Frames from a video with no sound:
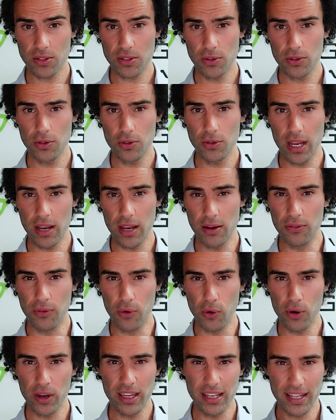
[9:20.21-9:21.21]
want to
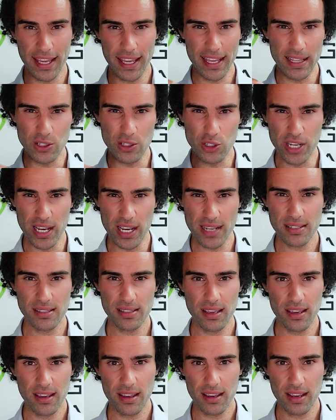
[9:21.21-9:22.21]
avoid
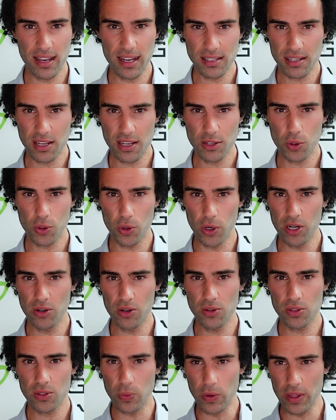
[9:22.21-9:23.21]
ingesting essential
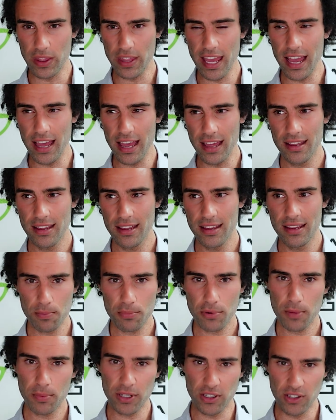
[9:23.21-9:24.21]
oils without, you know,
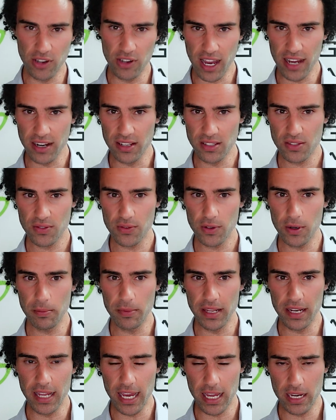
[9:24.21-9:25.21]
proper guidance
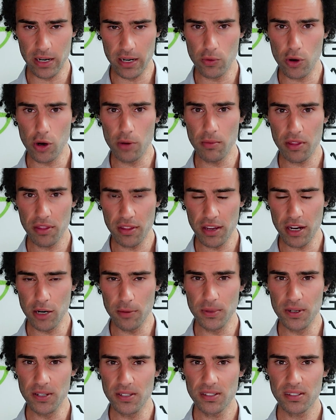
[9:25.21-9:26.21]
from an
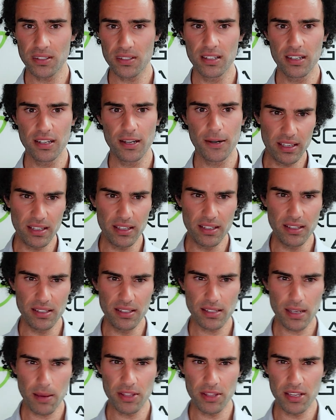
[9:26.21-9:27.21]
aromatherapist,
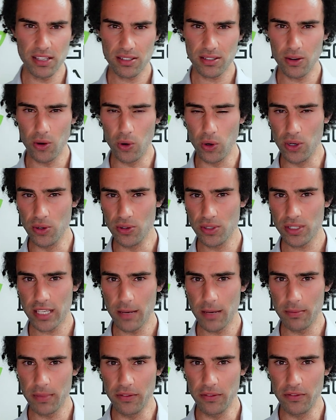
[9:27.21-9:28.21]
because some of these oils
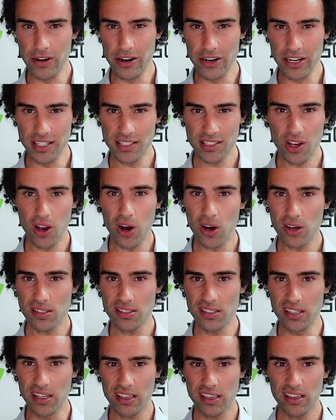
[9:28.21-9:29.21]
can be very
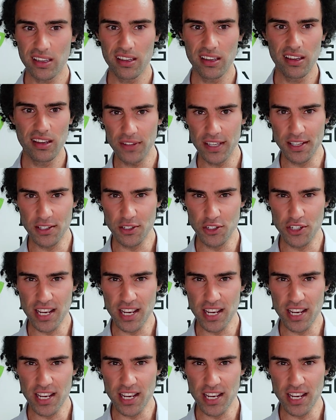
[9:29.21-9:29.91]
toxic if